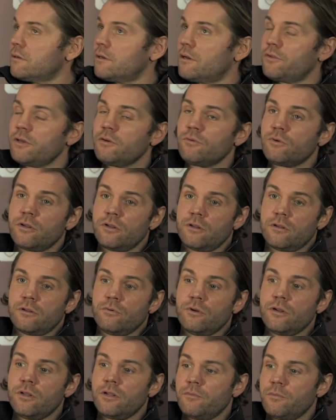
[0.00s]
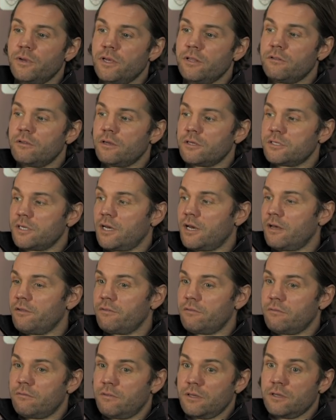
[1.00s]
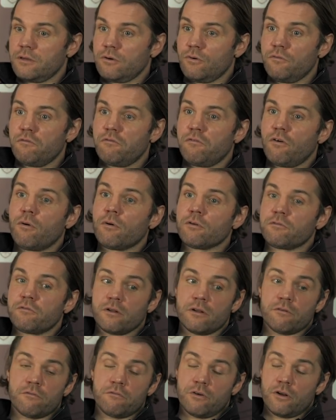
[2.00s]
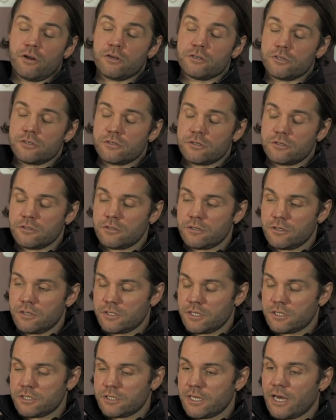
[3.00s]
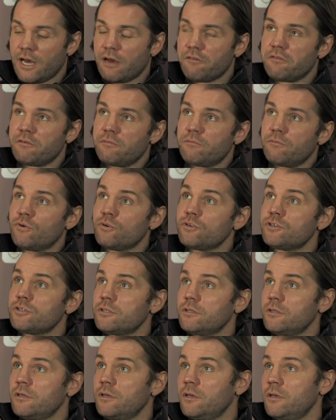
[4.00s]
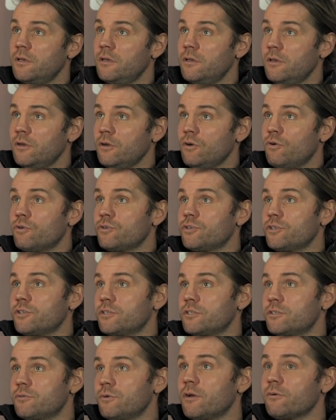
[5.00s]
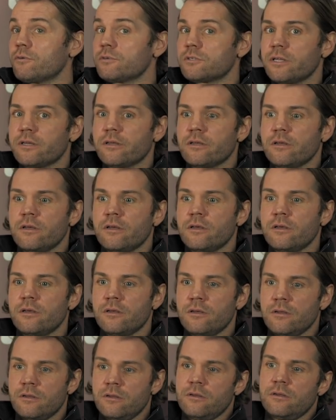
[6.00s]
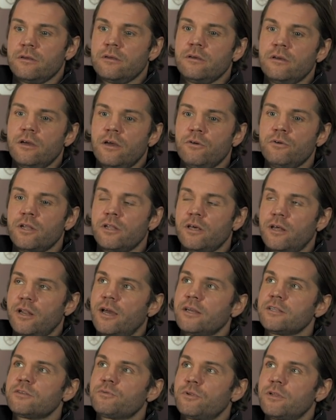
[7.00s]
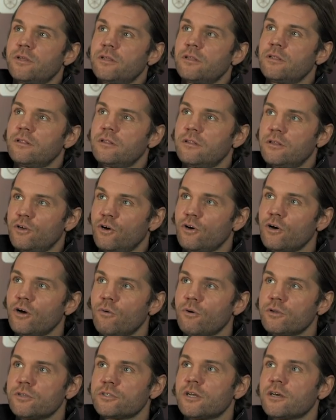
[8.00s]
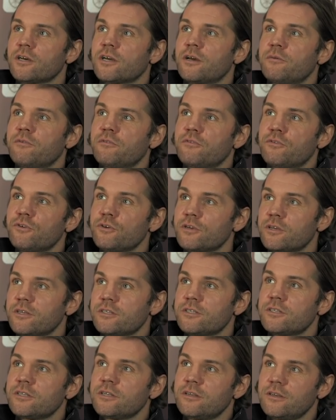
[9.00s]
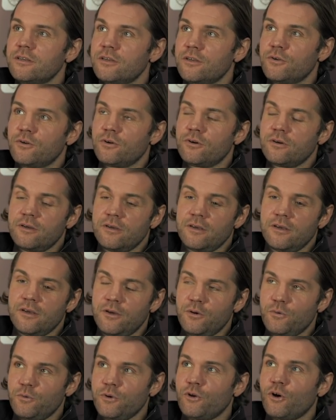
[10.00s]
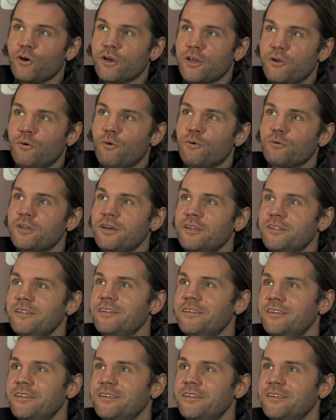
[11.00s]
I think one of the main things that I think going forward for us as a staff and most coaches as well is like how you interact with the younger ones that are coming through, because you know we're all getting older,